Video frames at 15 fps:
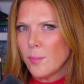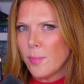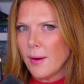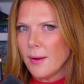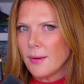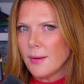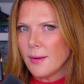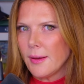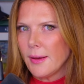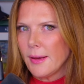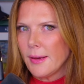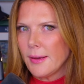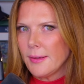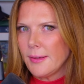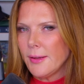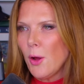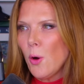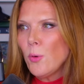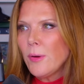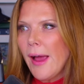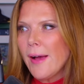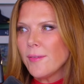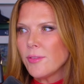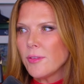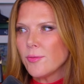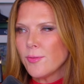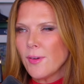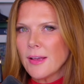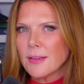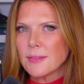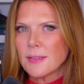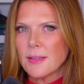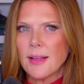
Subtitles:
but you don't have the funds,